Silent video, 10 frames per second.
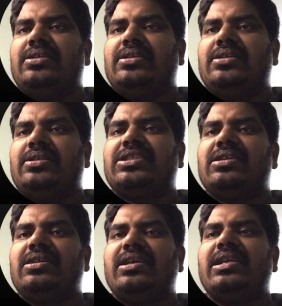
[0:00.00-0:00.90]
first
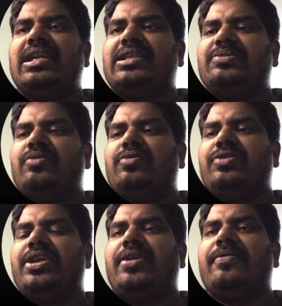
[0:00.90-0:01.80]
let's move to
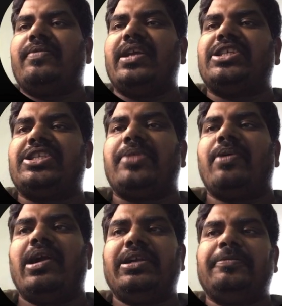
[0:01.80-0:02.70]
the history part.